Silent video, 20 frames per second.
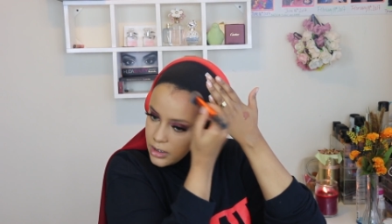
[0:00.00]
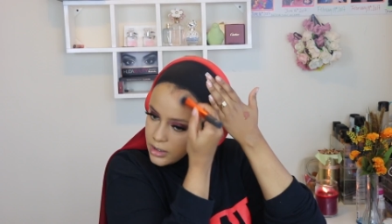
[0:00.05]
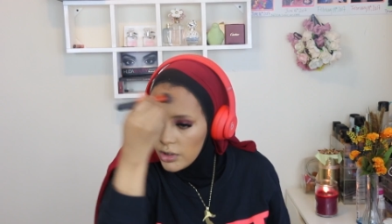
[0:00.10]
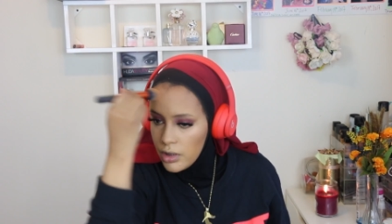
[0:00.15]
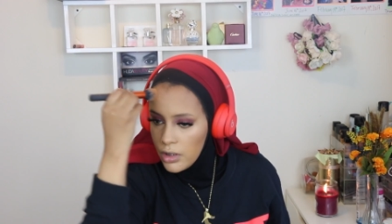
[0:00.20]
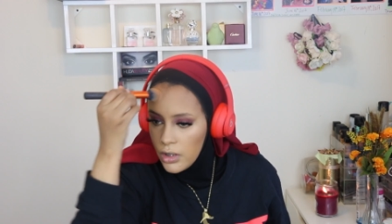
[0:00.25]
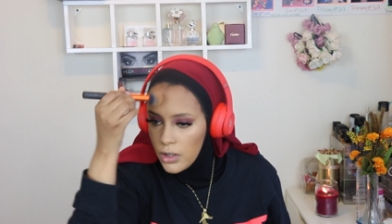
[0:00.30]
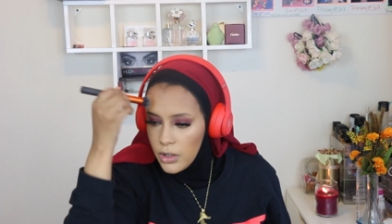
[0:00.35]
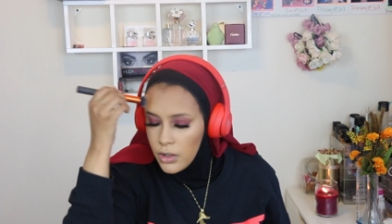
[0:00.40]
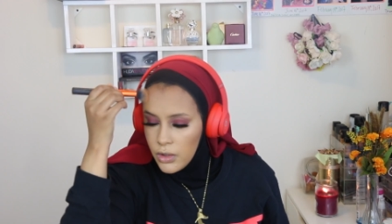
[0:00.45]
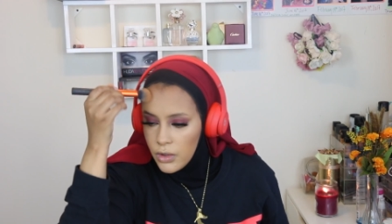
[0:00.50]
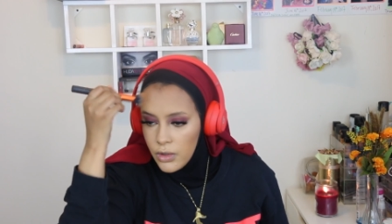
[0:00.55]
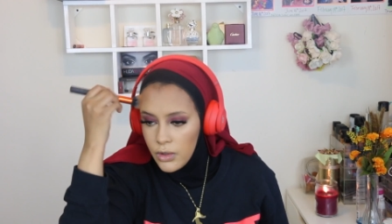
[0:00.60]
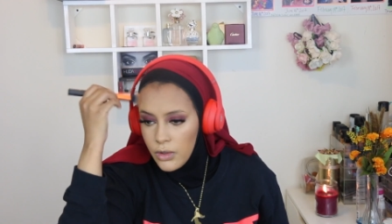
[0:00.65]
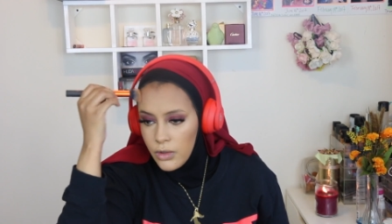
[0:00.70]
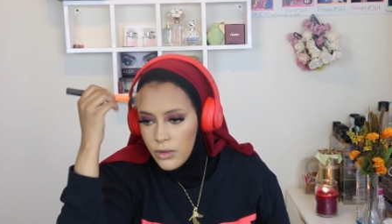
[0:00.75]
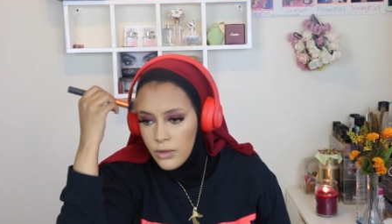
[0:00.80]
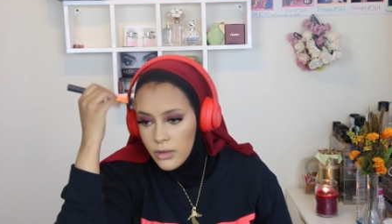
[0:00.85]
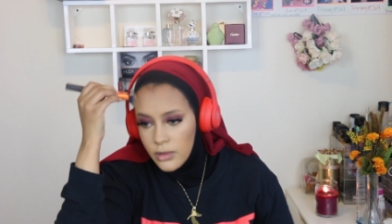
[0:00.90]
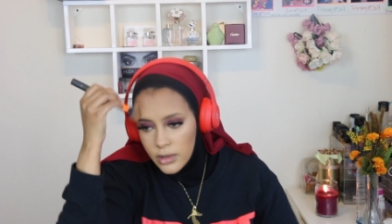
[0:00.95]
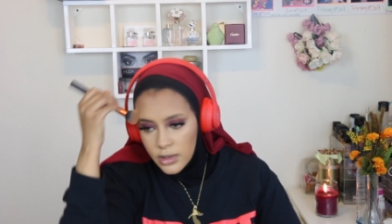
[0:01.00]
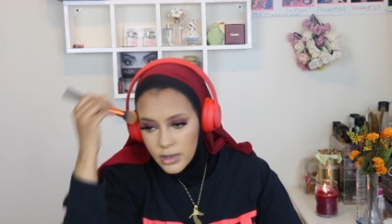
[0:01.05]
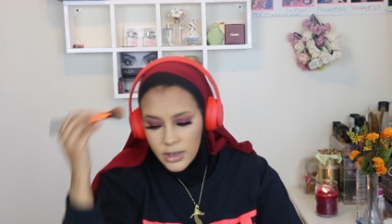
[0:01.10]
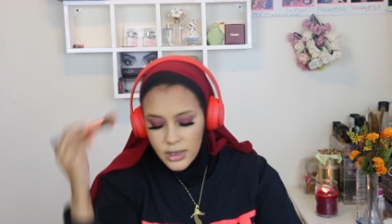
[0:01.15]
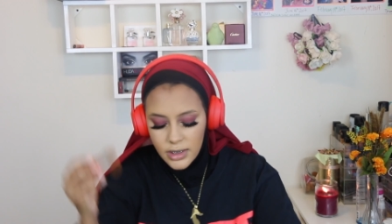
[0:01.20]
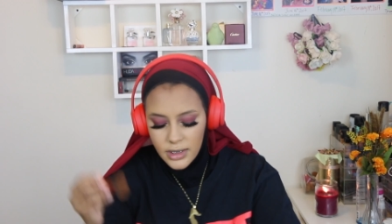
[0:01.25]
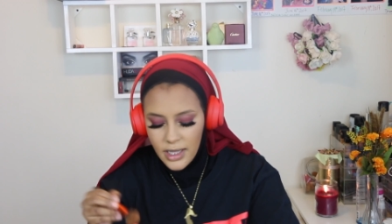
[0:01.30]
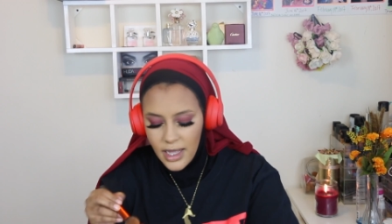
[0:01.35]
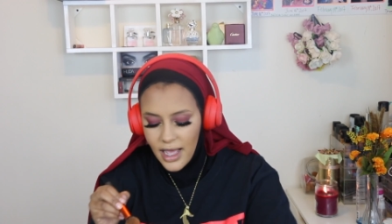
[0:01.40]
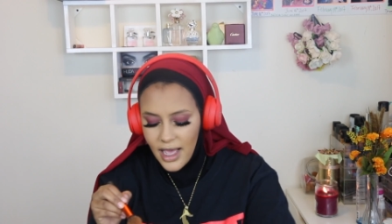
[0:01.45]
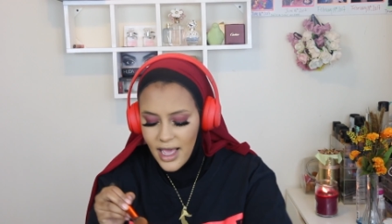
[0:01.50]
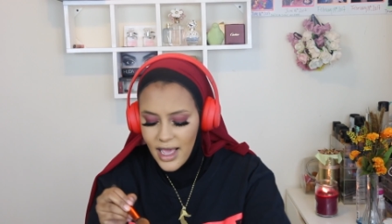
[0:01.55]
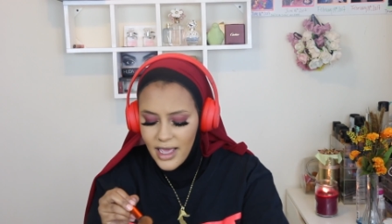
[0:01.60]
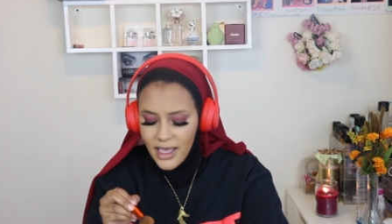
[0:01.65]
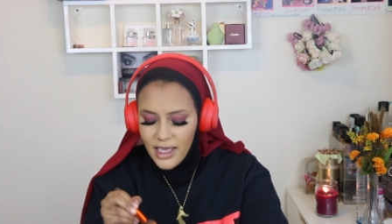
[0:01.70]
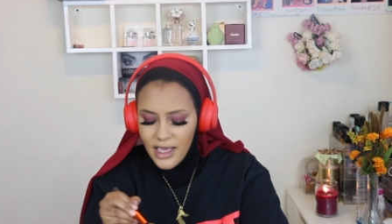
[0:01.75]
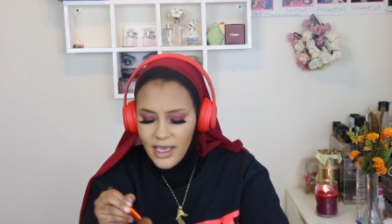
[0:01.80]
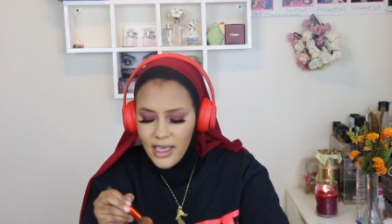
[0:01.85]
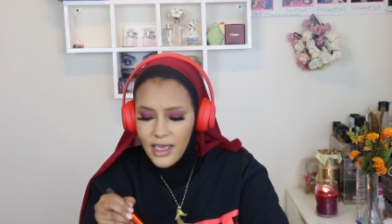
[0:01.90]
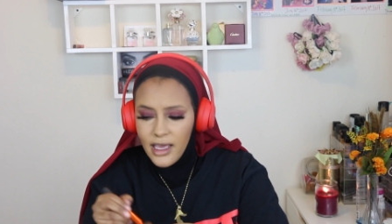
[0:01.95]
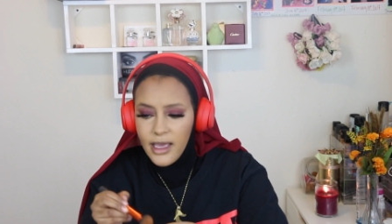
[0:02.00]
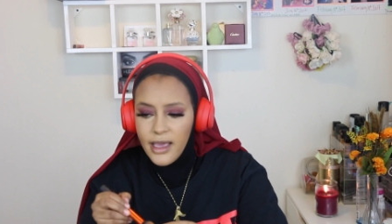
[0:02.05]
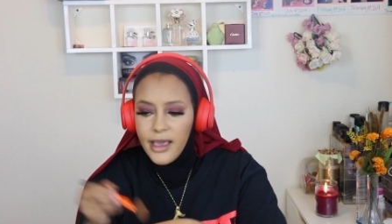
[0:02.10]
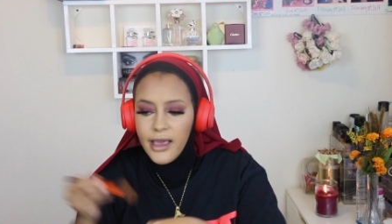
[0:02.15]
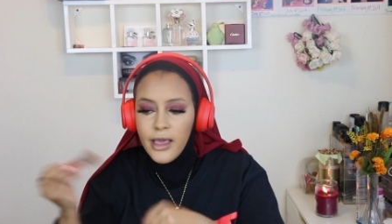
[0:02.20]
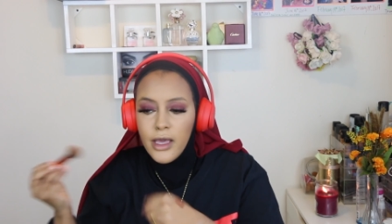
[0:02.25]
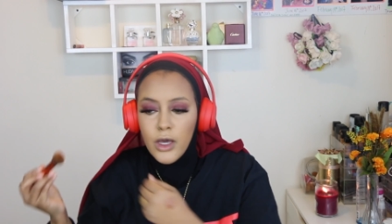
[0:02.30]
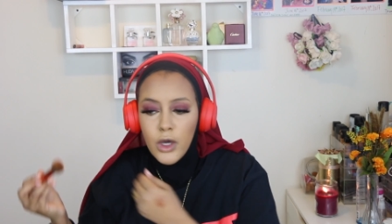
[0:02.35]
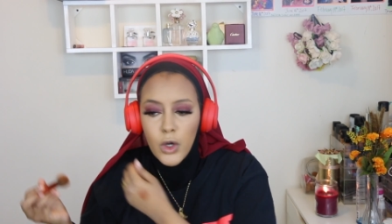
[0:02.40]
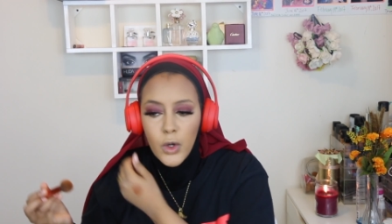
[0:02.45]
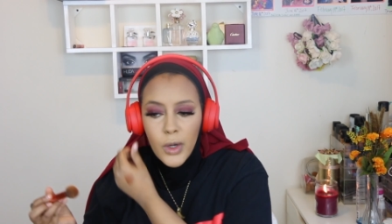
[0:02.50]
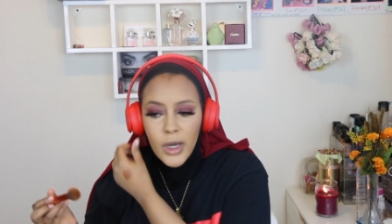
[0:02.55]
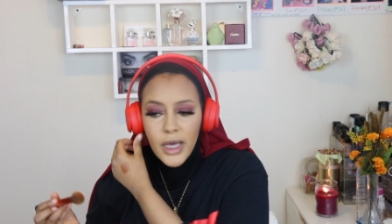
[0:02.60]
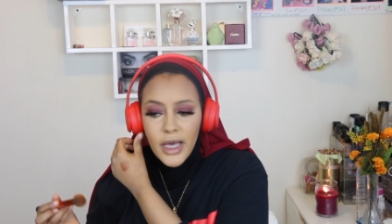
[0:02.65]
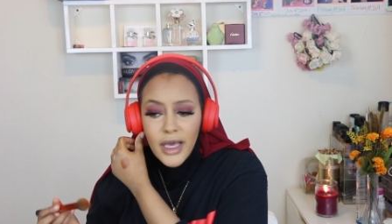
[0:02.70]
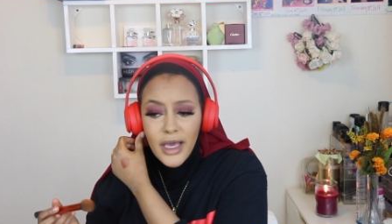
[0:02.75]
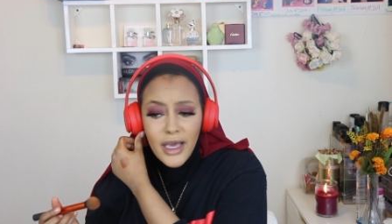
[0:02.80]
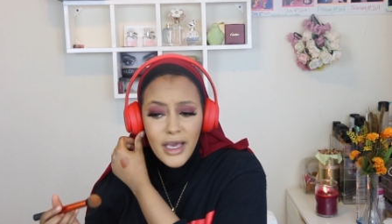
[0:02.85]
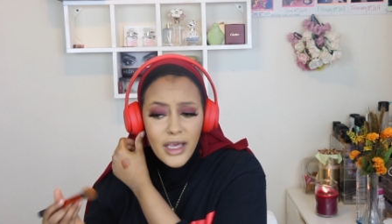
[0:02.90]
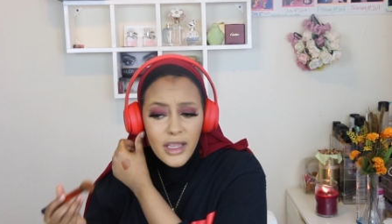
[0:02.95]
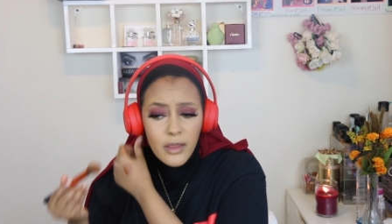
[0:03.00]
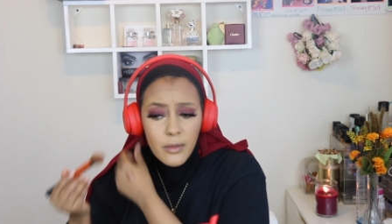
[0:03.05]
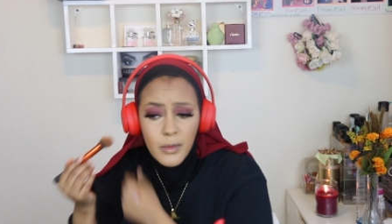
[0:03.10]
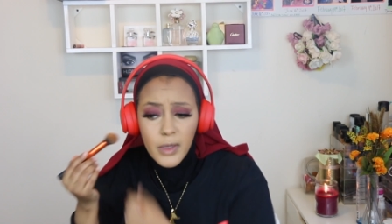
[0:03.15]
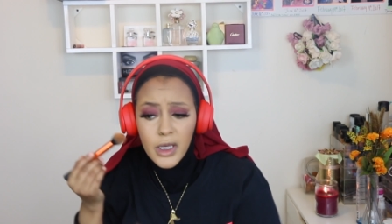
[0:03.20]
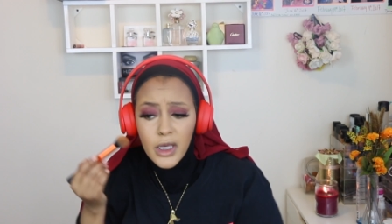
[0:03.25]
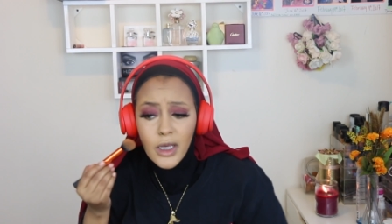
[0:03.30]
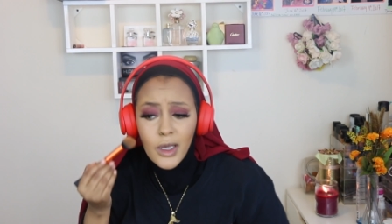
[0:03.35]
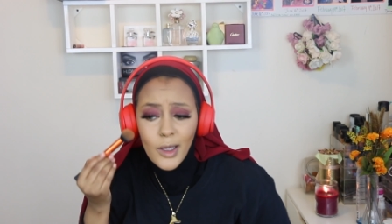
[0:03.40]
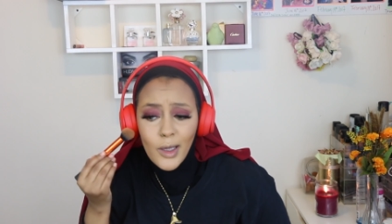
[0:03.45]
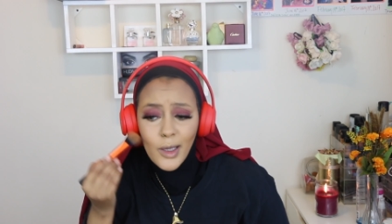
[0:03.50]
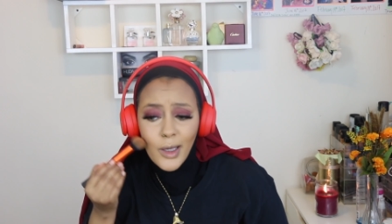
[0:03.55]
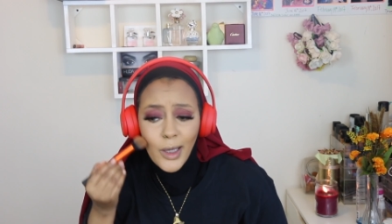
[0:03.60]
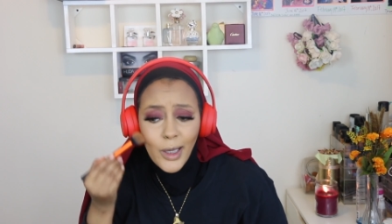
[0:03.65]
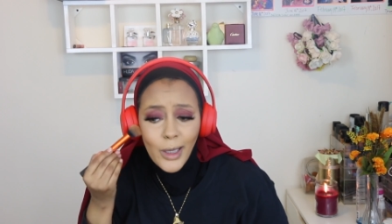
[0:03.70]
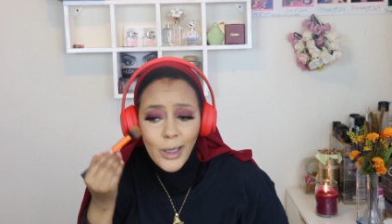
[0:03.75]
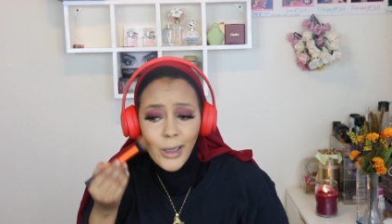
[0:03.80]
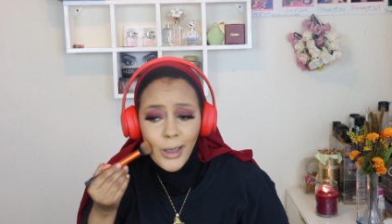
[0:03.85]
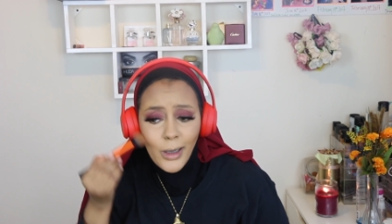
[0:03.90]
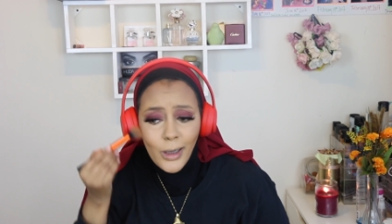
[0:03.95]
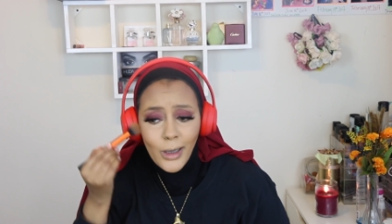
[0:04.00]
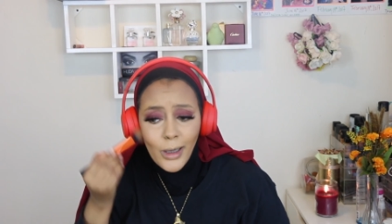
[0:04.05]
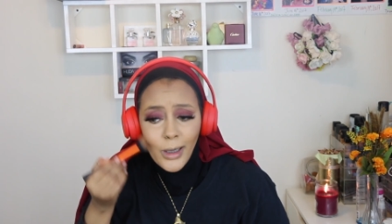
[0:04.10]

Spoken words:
Don't stay with me,